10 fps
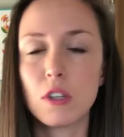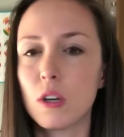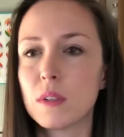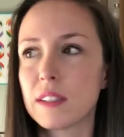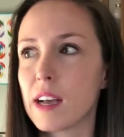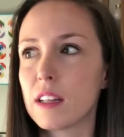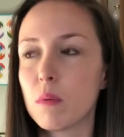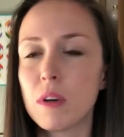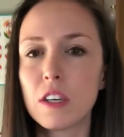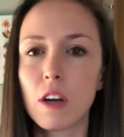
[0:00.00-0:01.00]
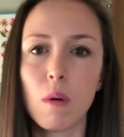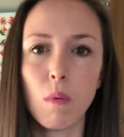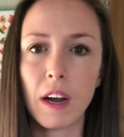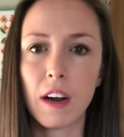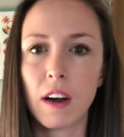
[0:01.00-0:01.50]
She knows exactly when to go
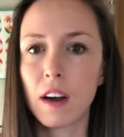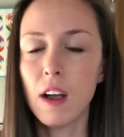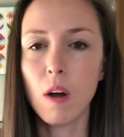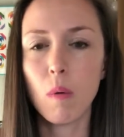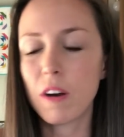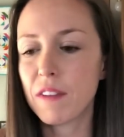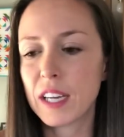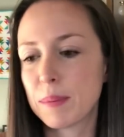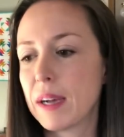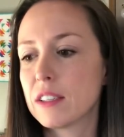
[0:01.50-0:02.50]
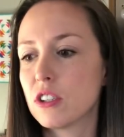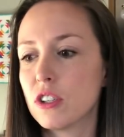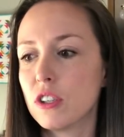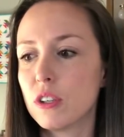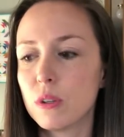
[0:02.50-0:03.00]
where, what fast passes
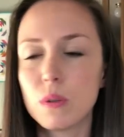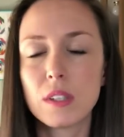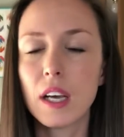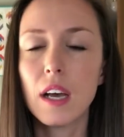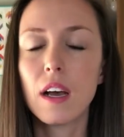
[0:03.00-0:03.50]
to use.